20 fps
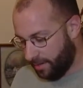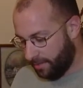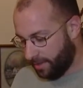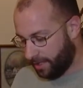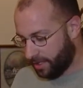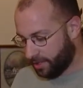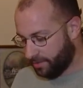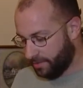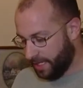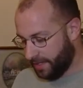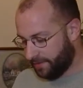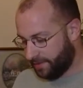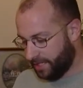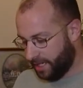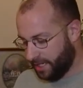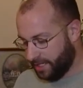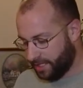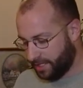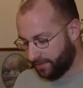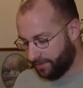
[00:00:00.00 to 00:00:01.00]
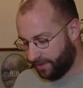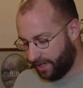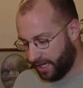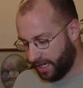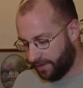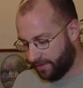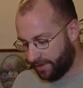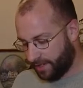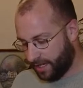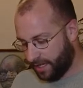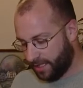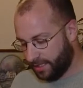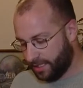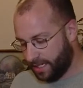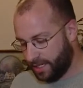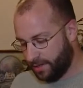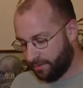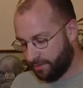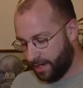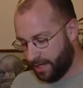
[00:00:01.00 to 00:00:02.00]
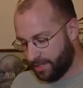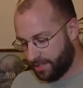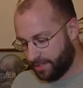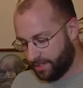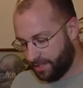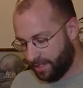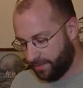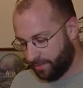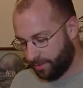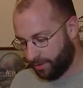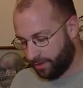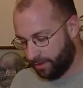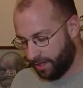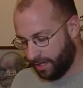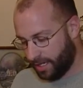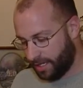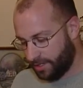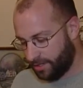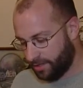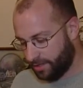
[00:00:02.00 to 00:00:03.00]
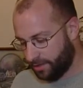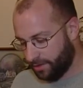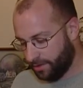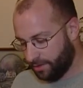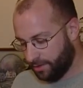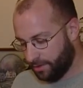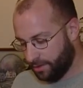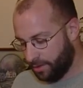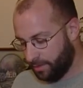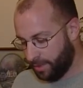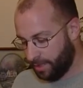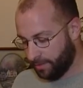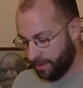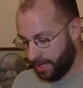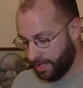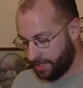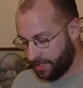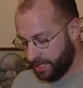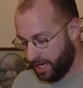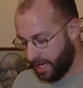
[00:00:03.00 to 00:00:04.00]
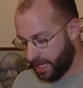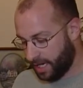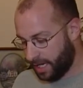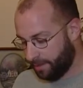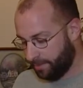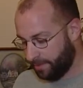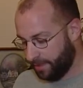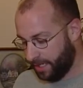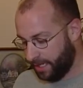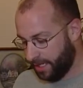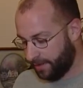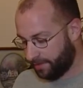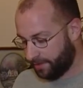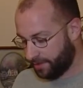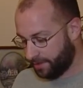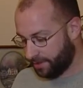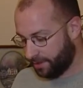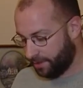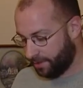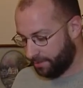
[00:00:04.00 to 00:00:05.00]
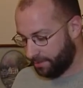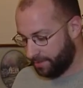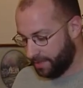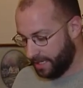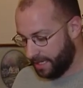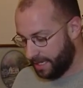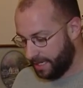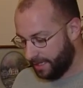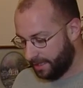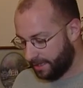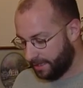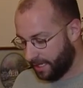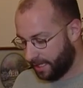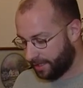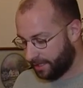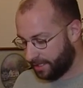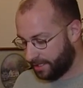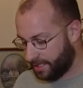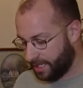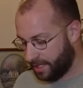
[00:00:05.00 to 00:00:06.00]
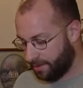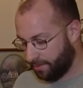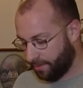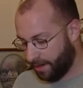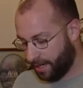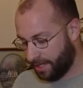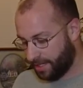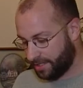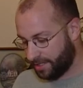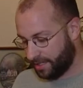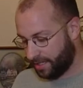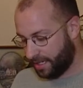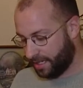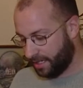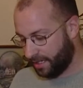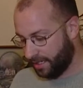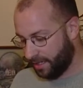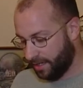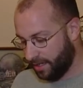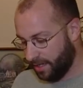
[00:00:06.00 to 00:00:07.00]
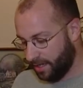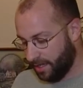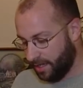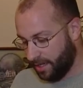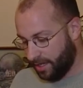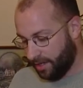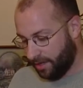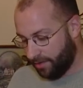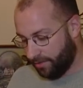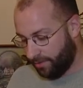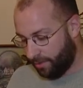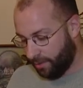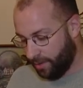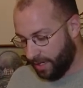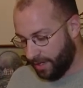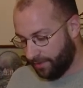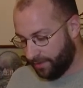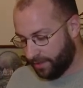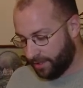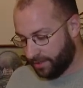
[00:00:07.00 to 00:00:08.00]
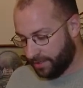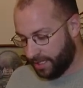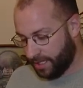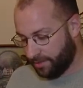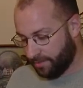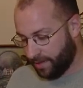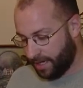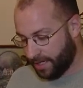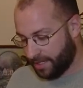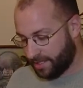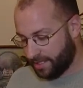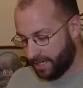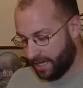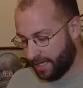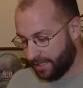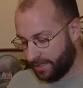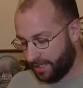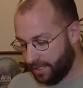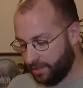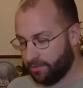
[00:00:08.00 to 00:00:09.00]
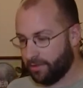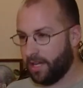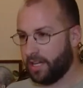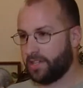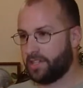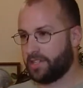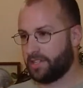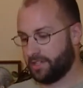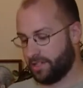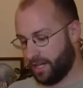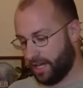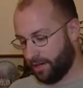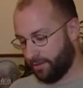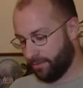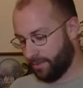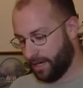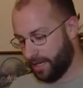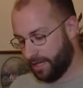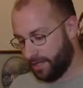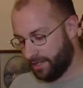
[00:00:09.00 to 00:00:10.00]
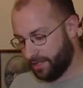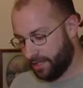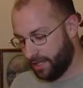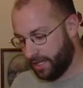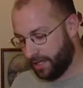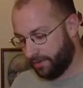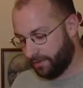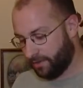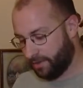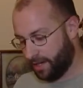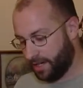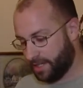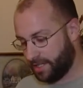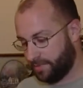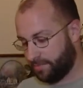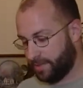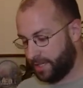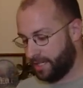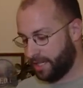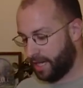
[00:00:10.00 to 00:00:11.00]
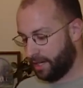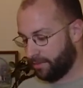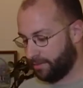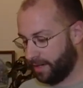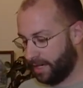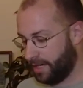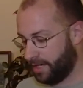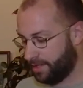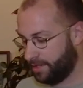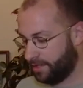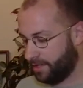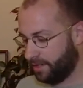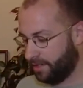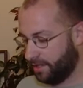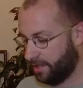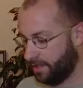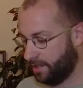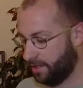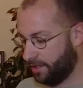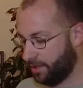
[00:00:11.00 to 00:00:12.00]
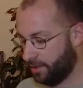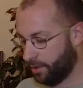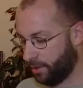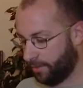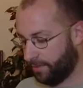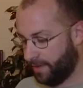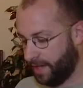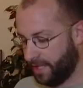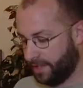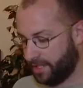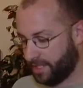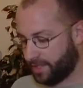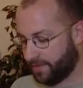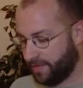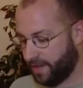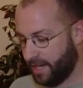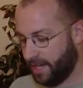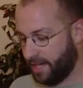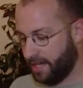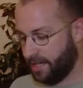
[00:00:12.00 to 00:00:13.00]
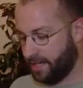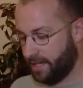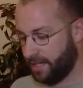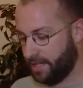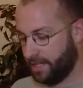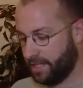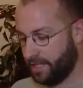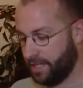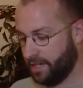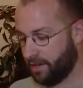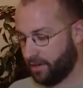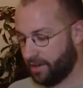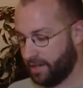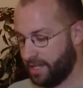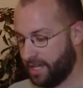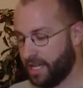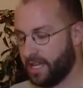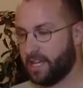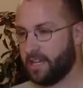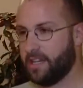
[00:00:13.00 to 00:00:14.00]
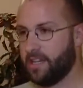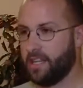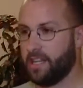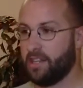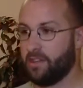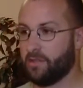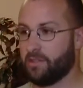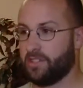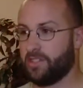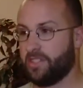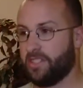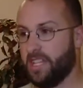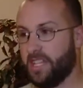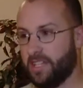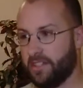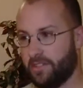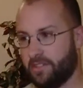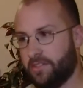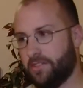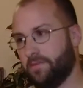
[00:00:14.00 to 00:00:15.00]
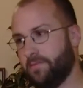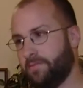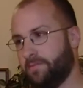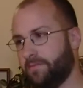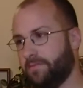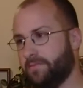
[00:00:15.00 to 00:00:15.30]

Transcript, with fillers: because we have testified of God that he raised up Christ, whom he raised not up, if so be that the dead rise not. For if the dead rise not, then Christ is not raised. And if Christ be not raised, your faith is vain, ye are yet in your sins.